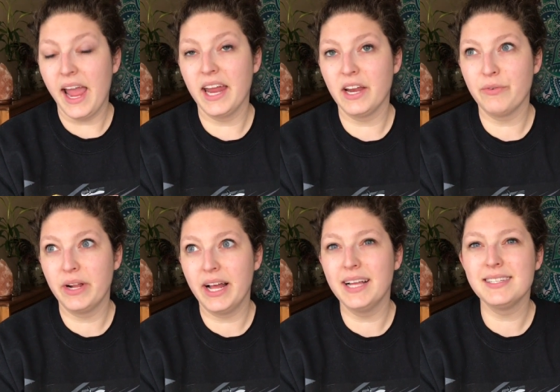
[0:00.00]
and I
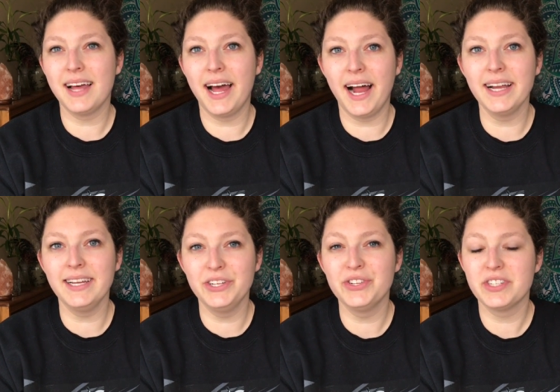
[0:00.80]
realized that I
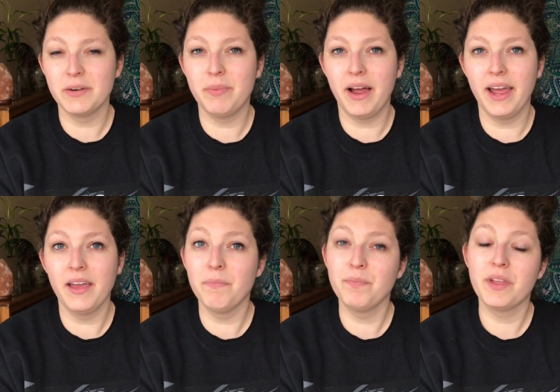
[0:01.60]
need to start buying